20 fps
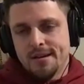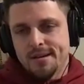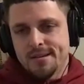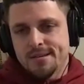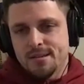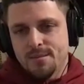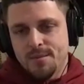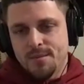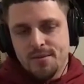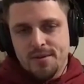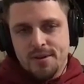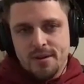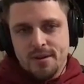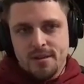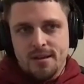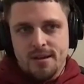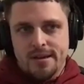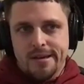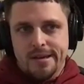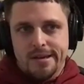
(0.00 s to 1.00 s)
So I'm over here
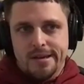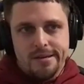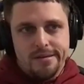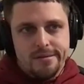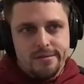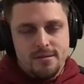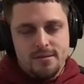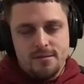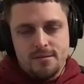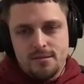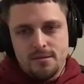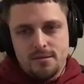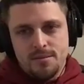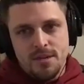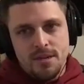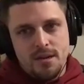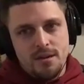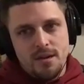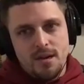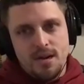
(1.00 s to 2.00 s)
like,
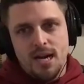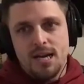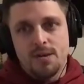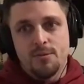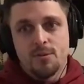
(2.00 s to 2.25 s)
I